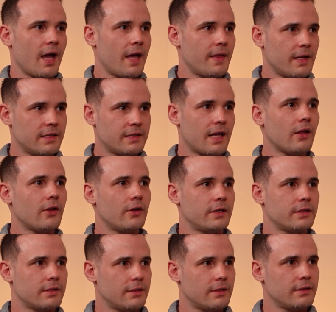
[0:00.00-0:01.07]
and then sell
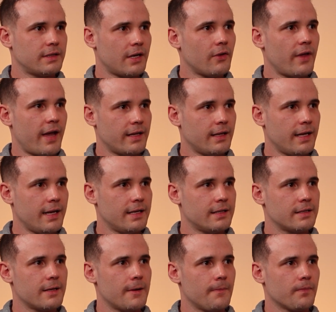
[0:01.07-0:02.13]
the head
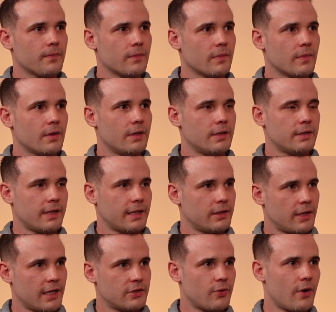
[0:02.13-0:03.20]
lease. It's like,
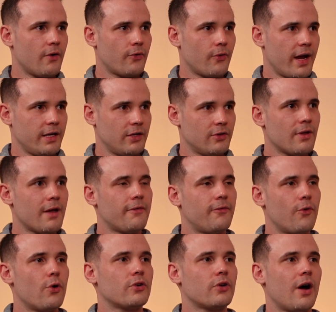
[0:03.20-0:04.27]
that's 12 grand. You do that
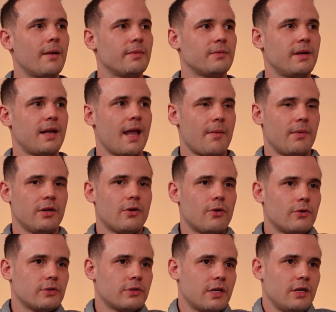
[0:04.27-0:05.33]
4 times. How many
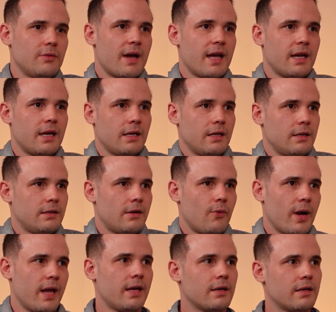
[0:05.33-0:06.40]
calls can you make in a
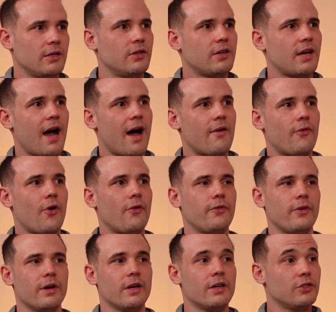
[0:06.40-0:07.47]
week? Can you carve off
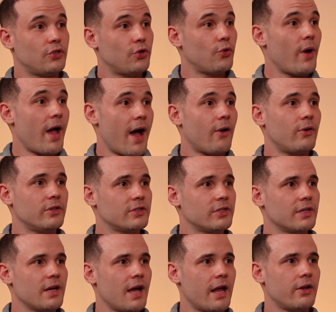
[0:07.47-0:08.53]
2 hours
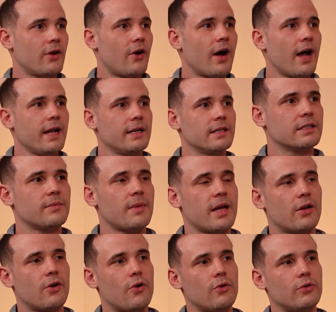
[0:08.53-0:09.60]
a night to
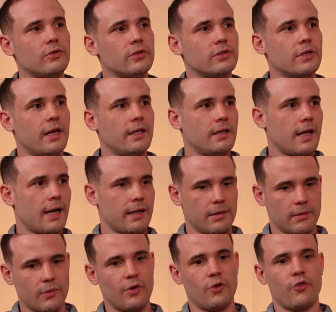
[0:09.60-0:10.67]
make calls and like
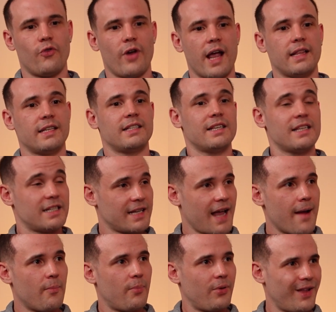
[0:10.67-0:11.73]
create this
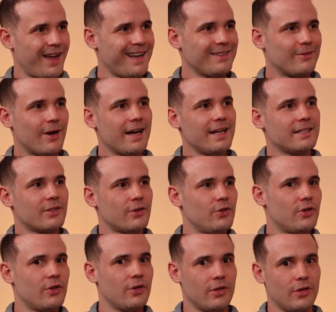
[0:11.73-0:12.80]
escape plan, right? So
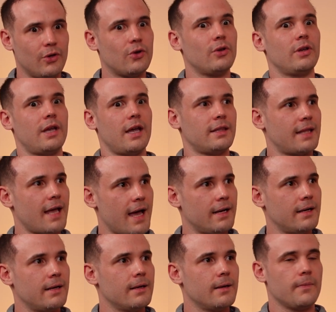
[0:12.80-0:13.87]
you can get
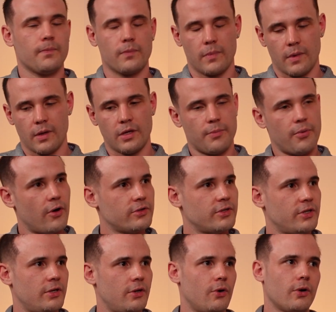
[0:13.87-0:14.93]
that
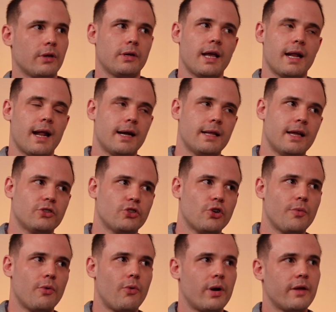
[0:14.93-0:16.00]
deposit or get out of that
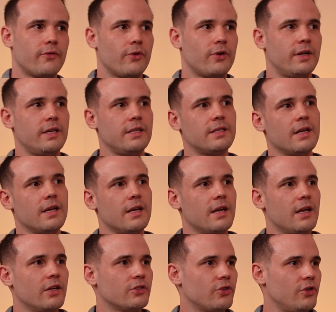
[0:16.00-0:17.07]
job or whatever it is.
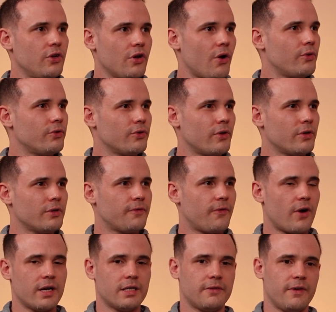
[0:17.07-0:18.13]
So you can go and do those
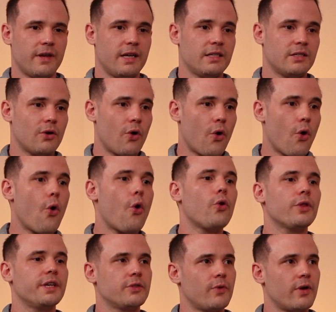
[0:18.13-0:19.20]
finder's fees, all
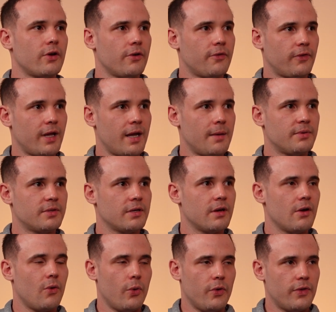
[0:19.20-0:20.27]
these reno flips
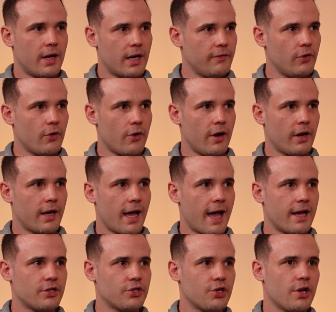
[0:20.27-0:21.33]
with none of your own
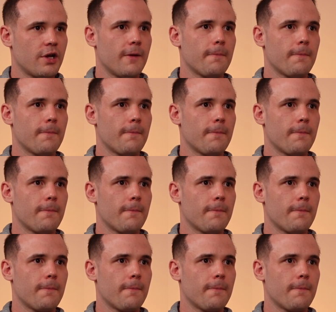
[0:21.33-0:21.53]
cash